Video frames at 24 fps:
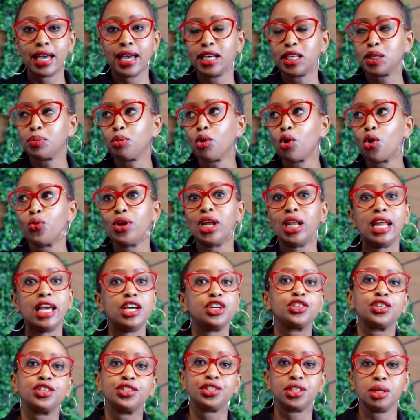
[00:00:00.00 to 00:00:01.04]
explore
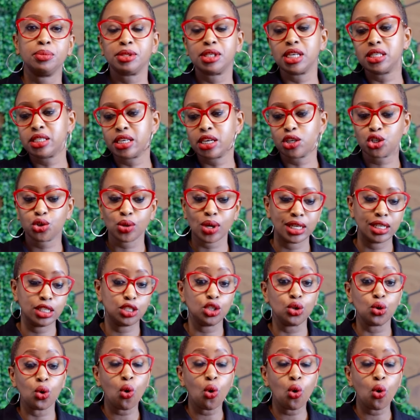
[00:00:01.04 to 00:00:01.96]
relationships and sexuality,